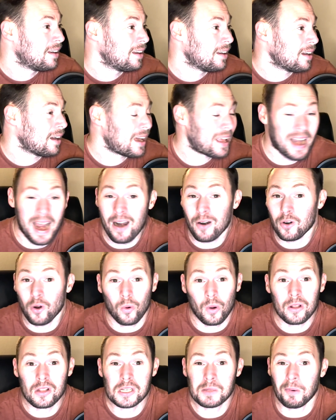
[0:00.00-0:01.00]
And I don't know
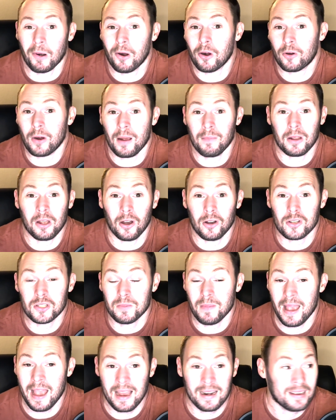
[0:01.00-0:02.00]
where this program goes,
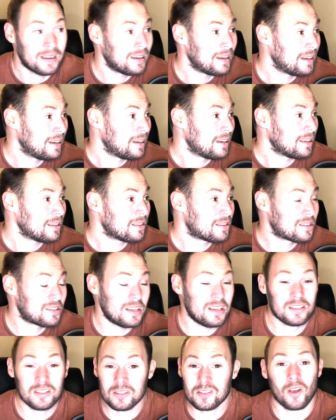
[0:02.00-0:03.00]
man. The
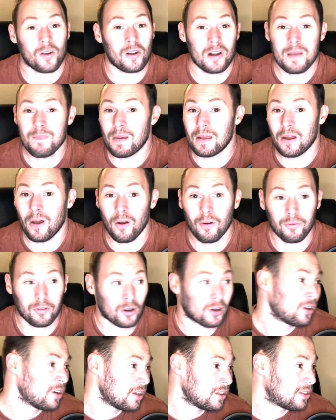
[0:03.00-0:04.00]
season's already been
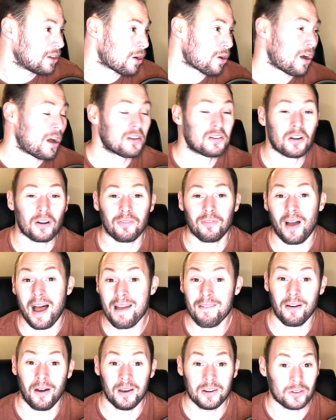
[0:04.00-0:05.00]
over. They're under
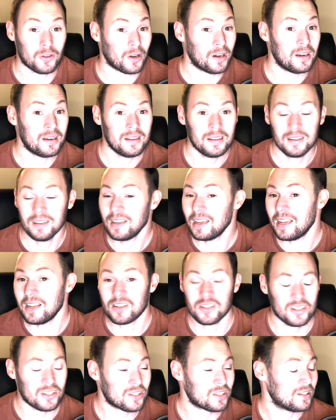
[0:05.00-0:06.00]
500.
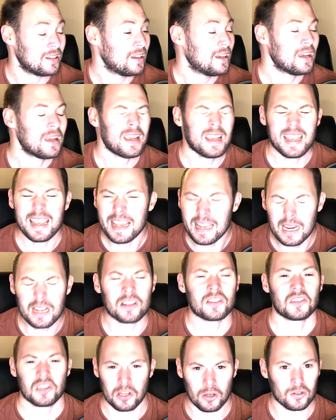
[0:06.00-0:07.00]
It's just
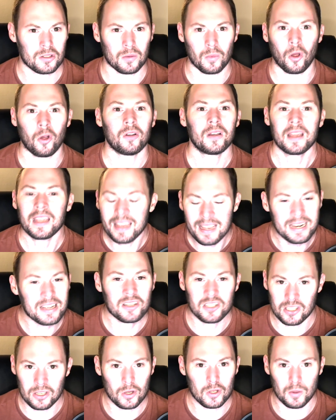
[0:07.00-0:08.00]
inexcusable.
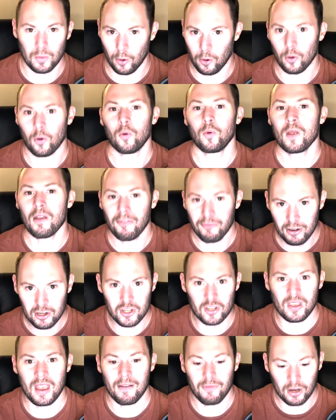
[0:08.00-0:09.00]
Inexcusable. We
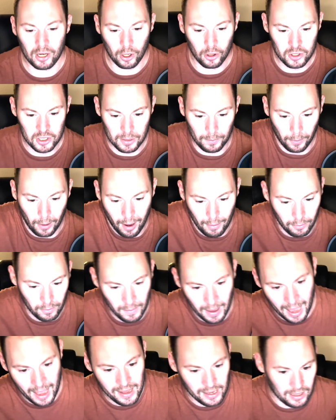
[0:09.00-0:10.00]
officially have a coaching problem
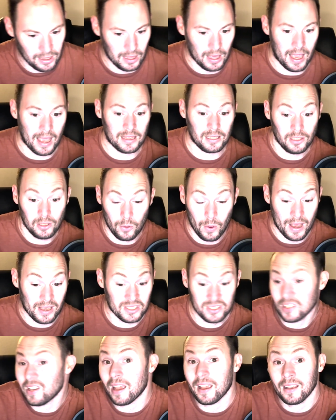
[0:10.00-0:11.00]
at
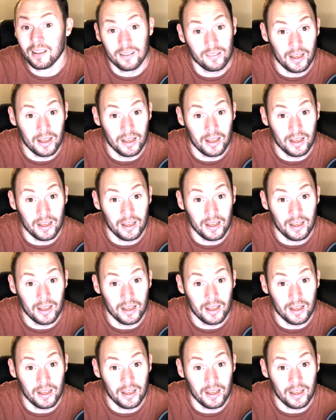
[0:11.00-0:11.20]
USC.